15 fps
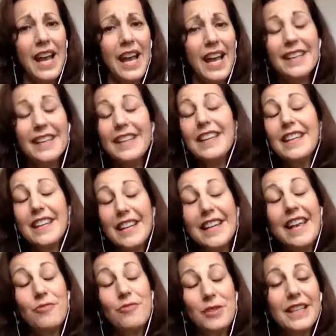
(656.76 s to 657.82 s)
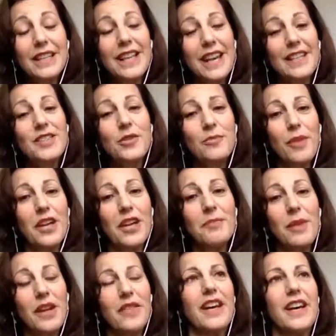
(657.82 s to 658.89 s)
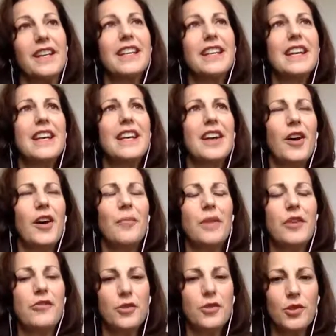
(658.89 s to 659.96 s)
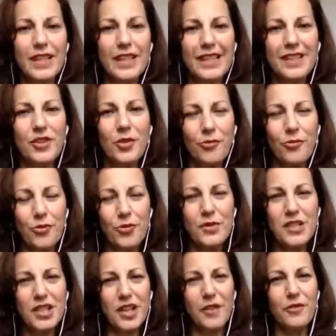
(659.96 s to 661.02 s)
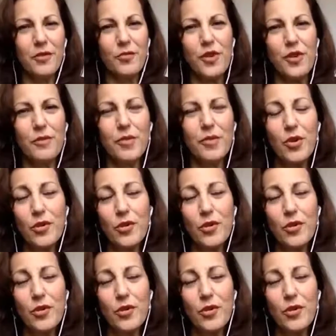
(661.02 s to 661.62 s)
And I really had to abide by that. If you look at the root of the word